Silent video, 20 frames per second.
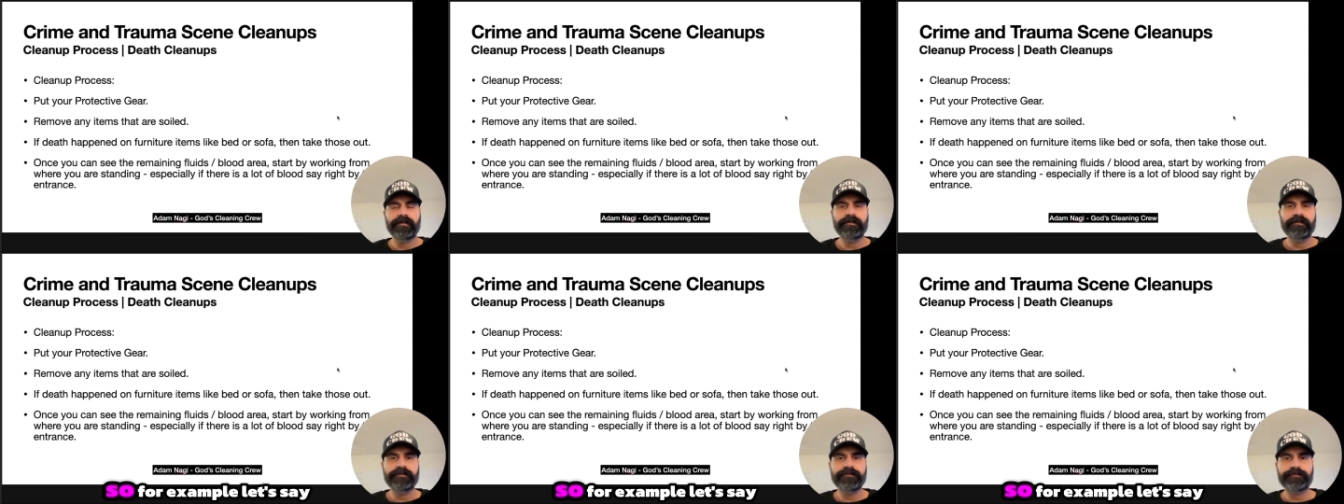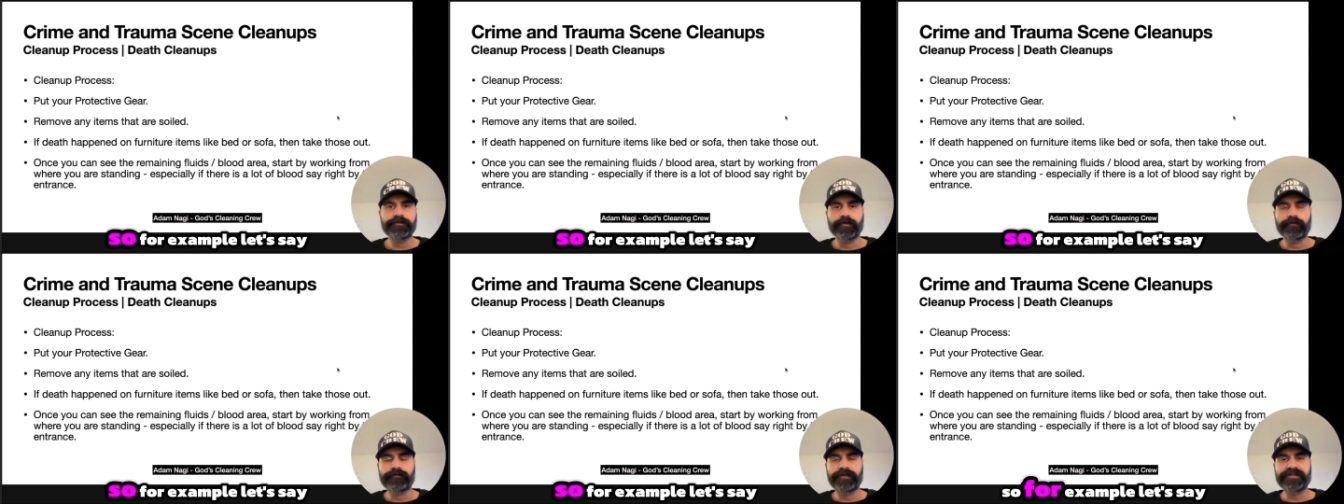
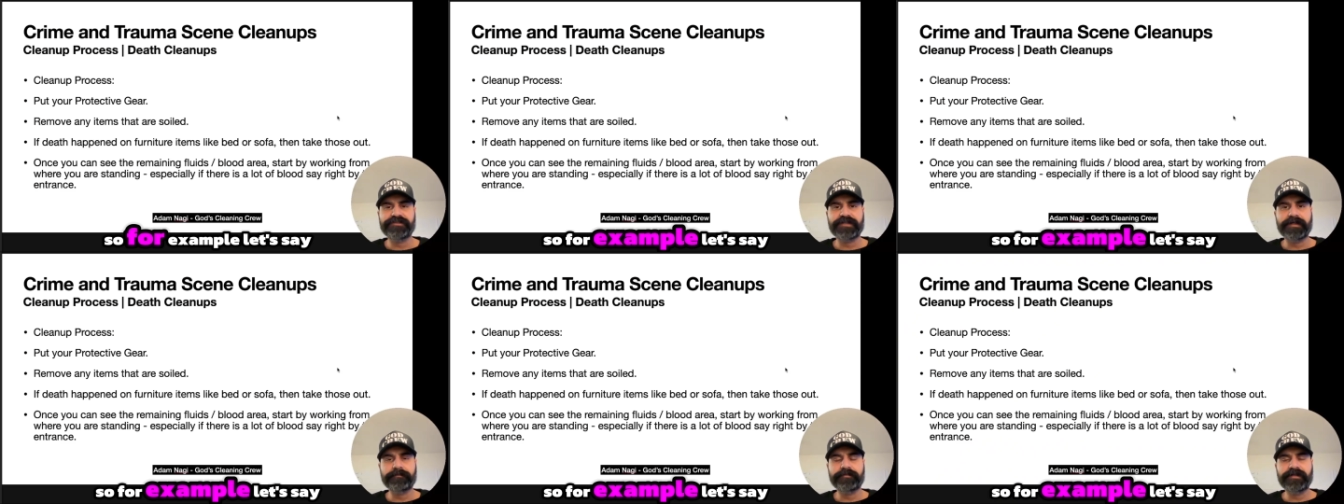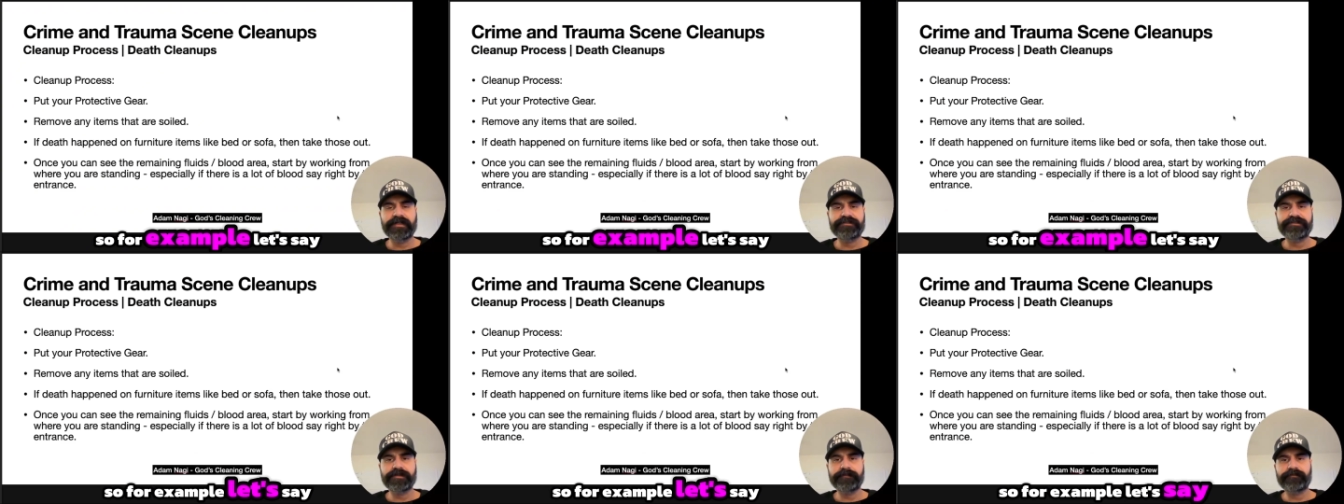So, for example,
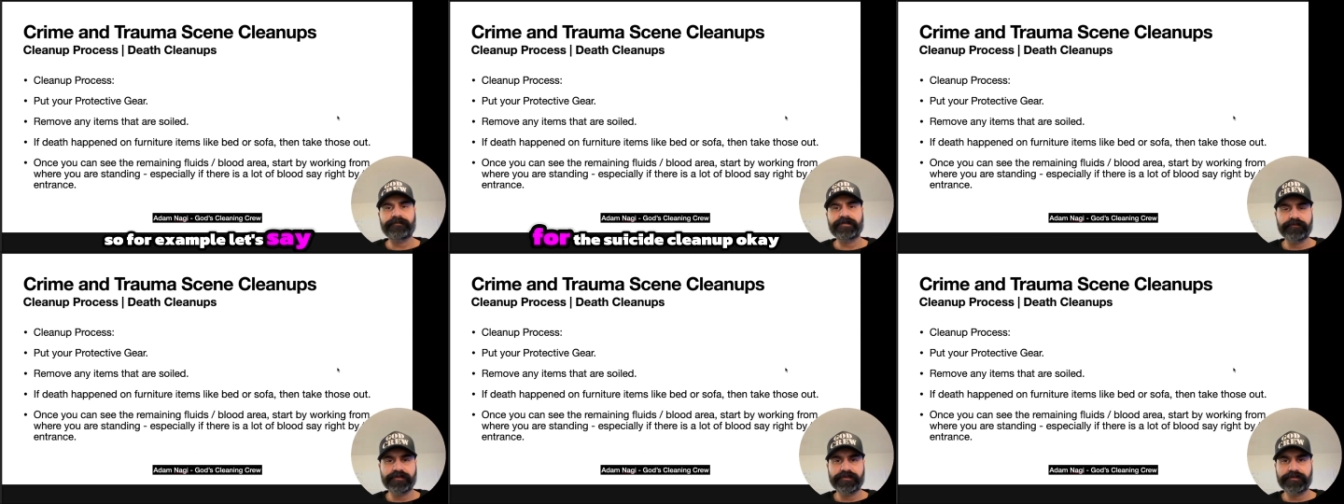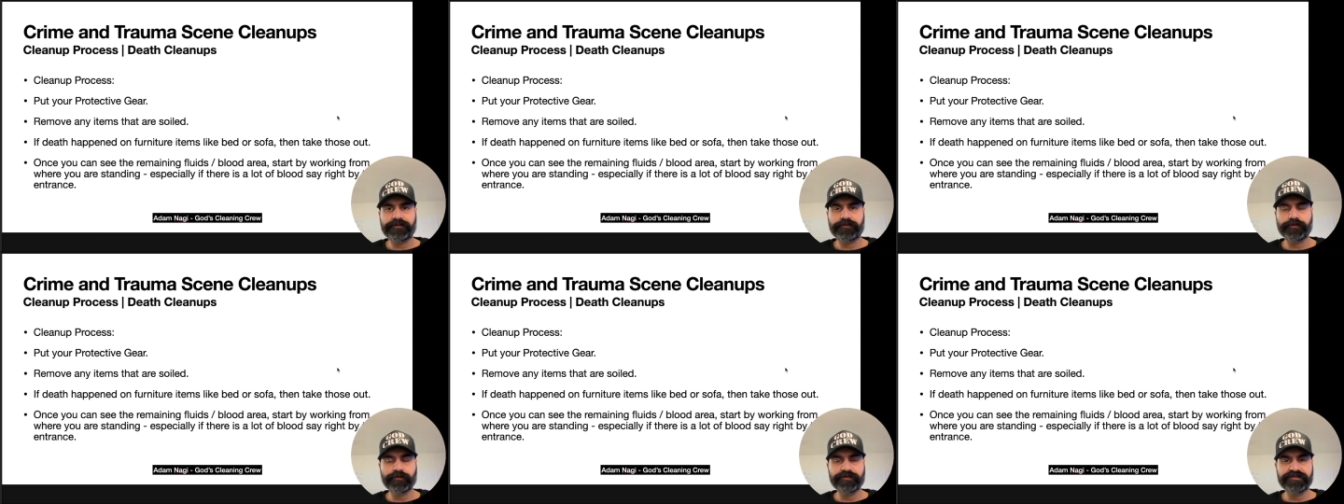let's say for the
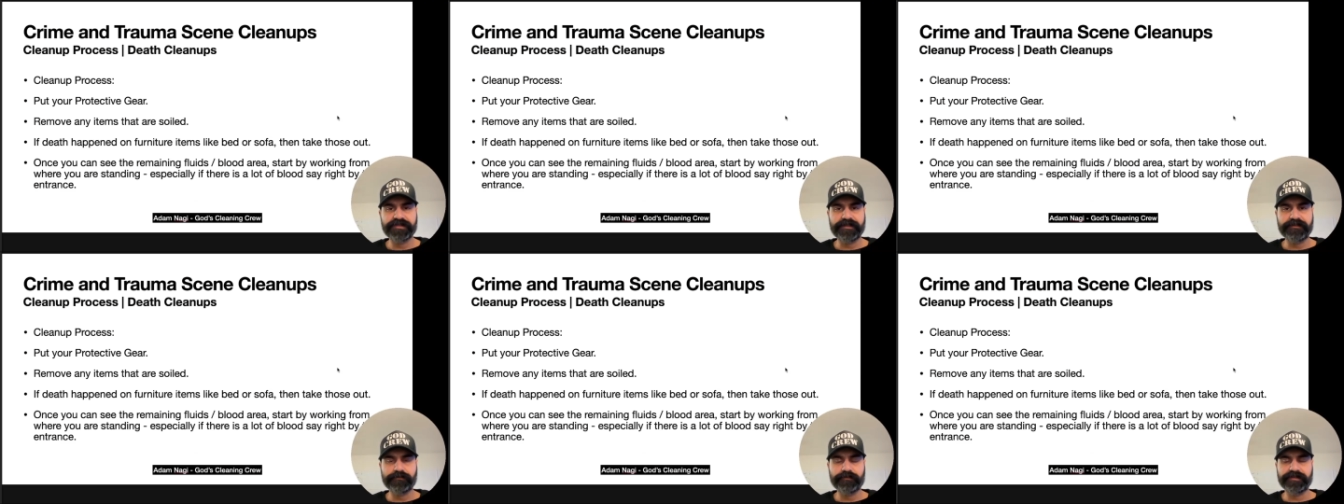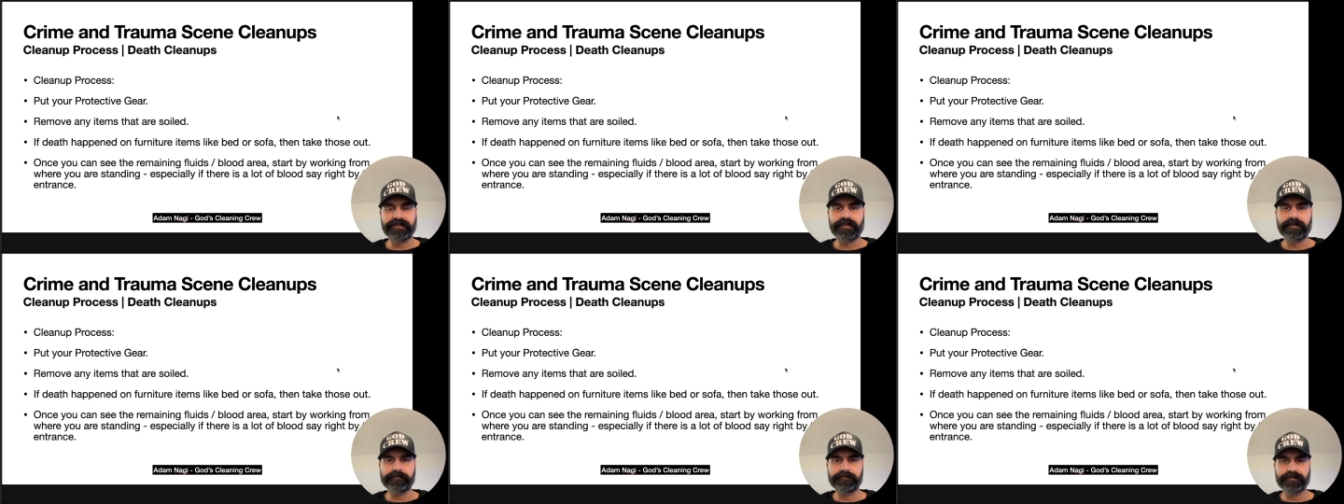suicide
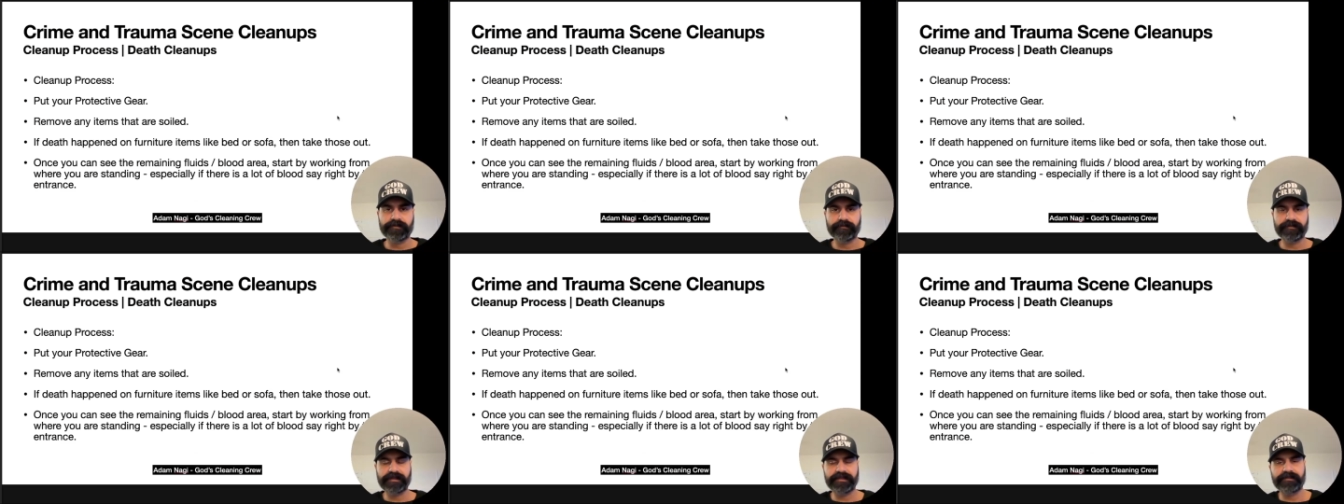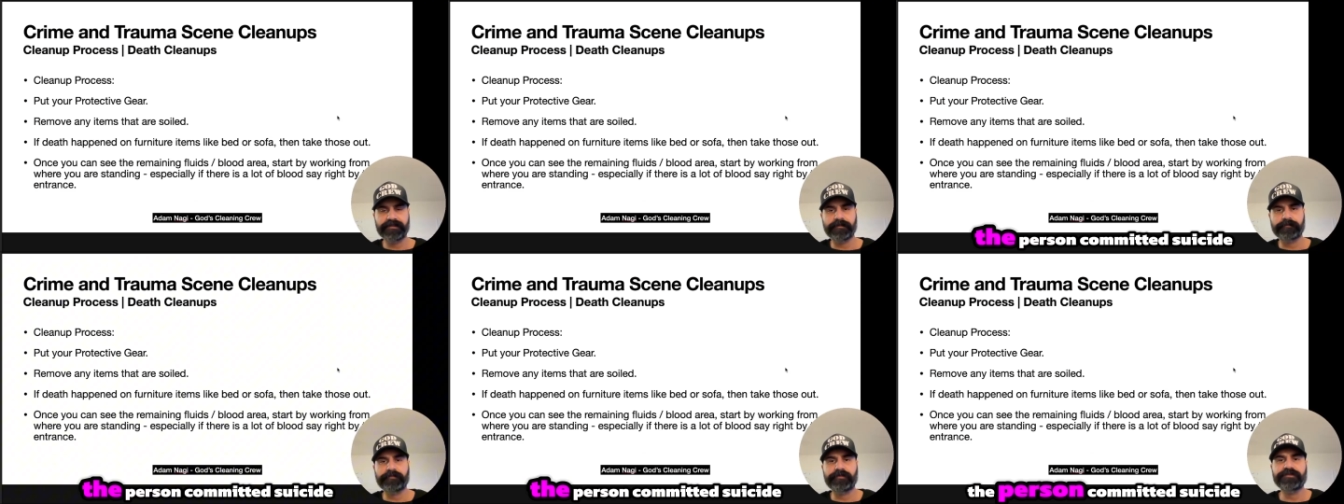cleanup, okay,
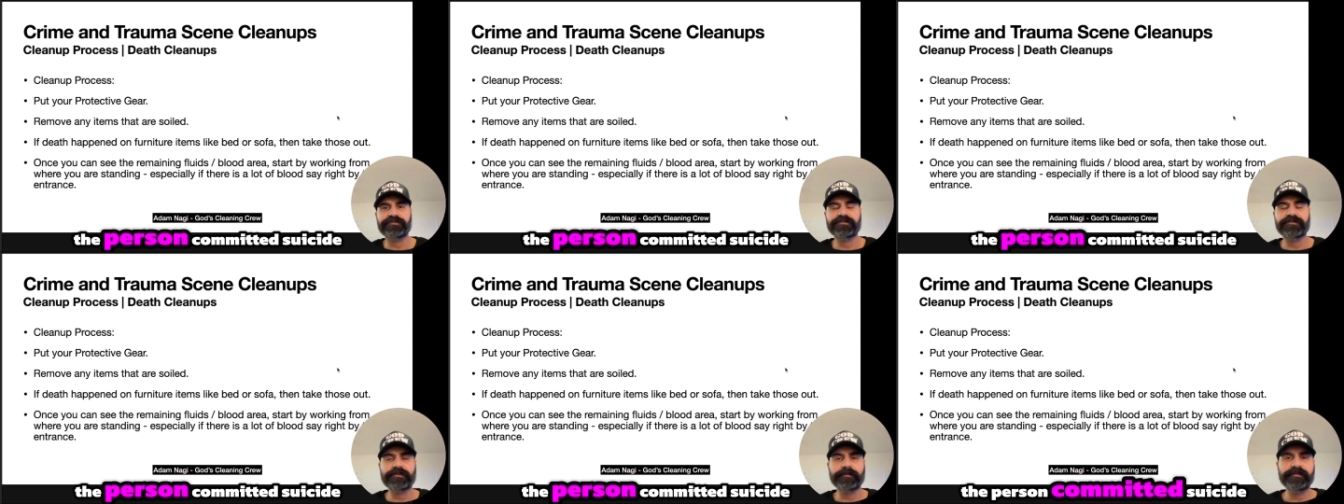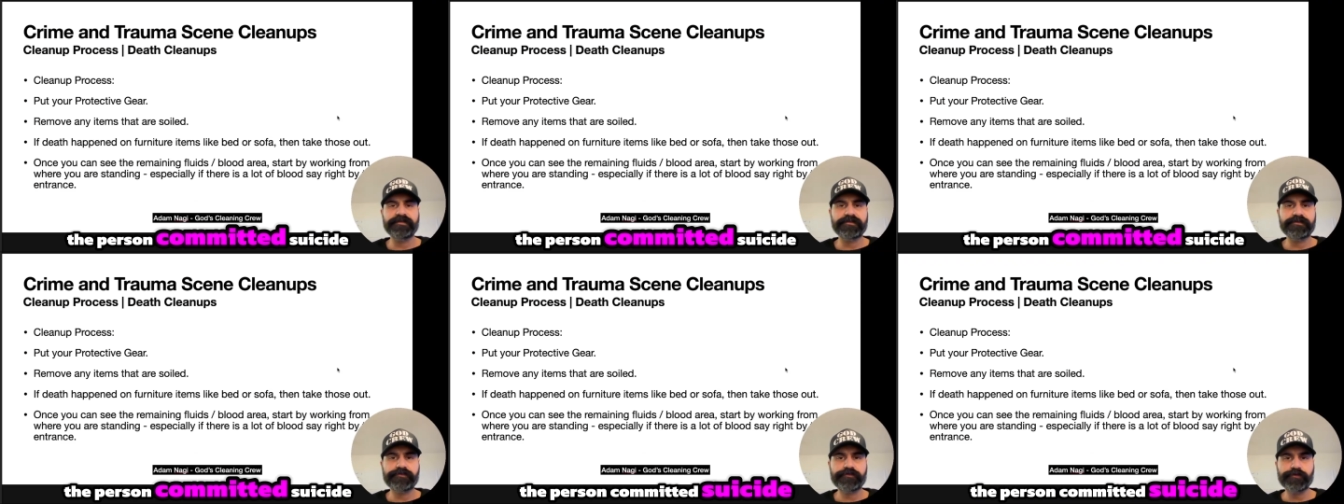the person
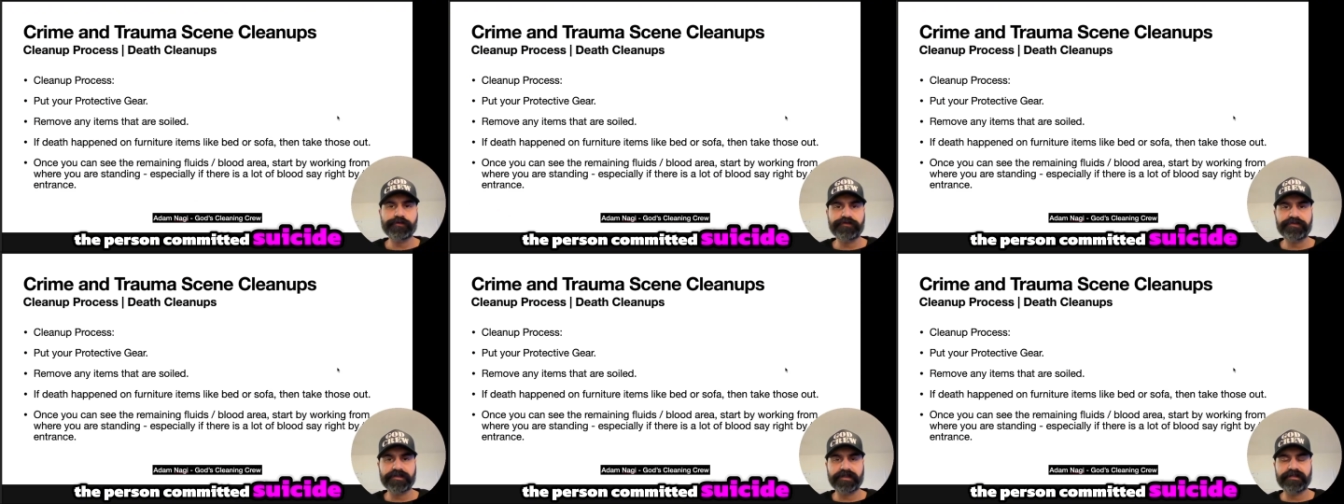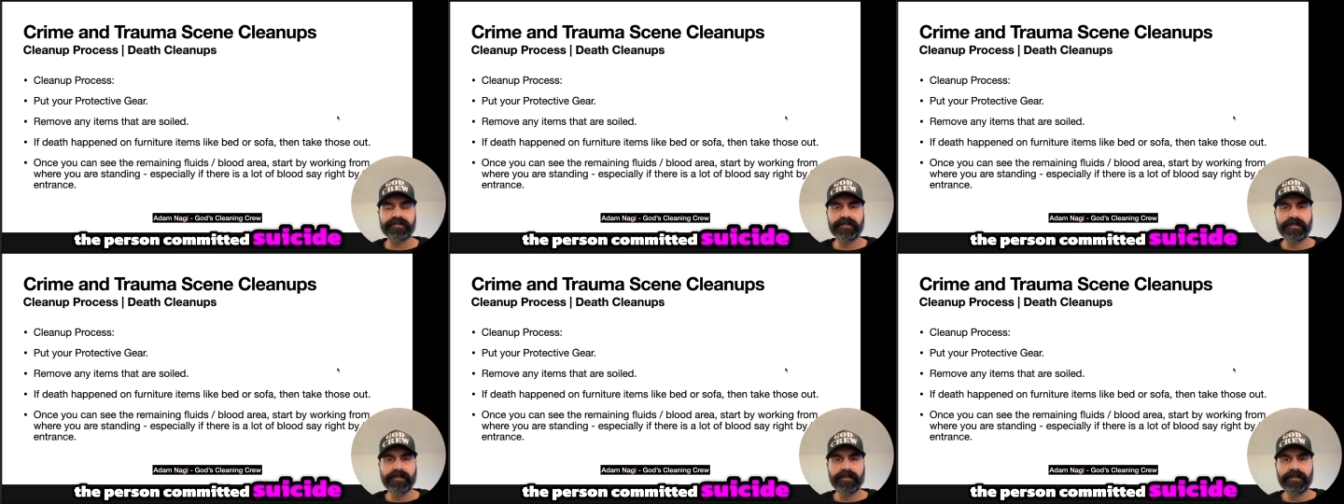committed
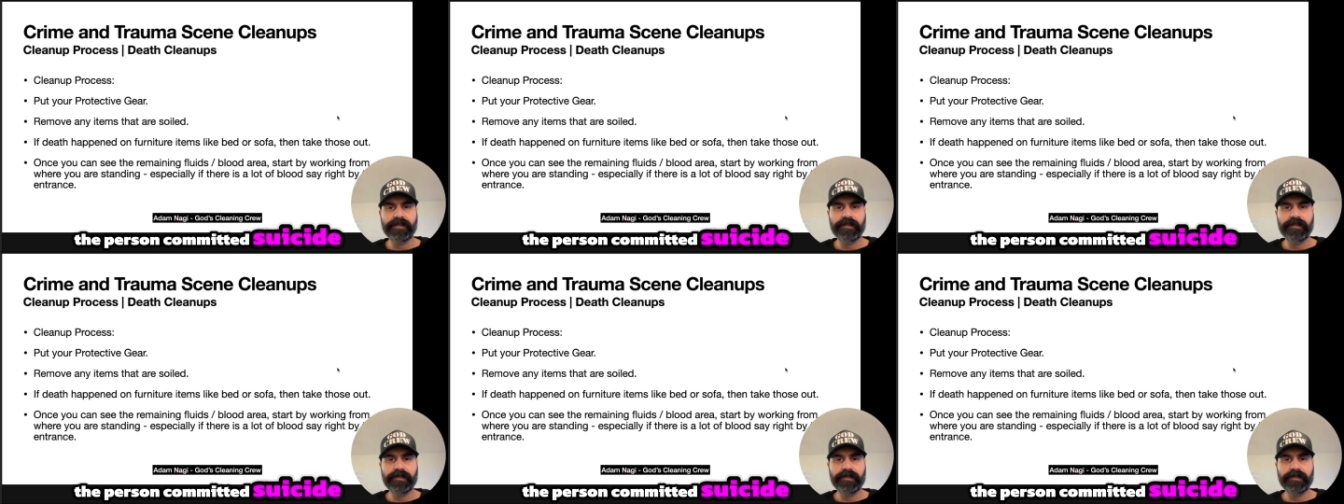suicide